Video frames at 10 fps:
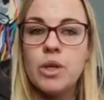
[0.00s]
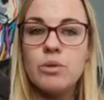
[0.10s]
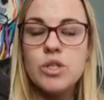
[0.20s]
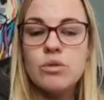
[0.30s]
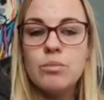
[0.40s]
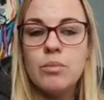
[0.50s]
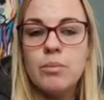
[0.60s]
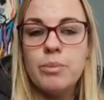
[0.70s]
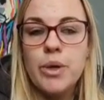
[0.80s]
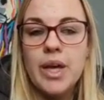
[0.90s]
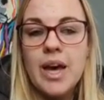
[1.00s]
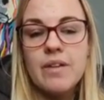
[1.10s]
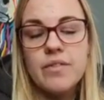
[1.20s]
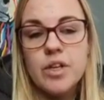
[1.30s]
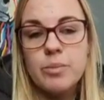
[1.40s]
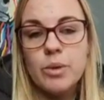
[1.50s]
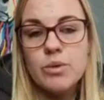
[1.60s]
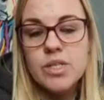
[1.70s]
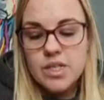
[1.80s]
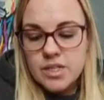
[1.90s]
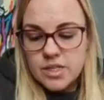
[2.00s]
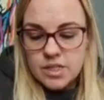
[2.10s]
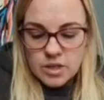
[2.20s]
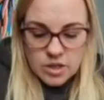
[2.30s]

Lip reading: some PRV boosters,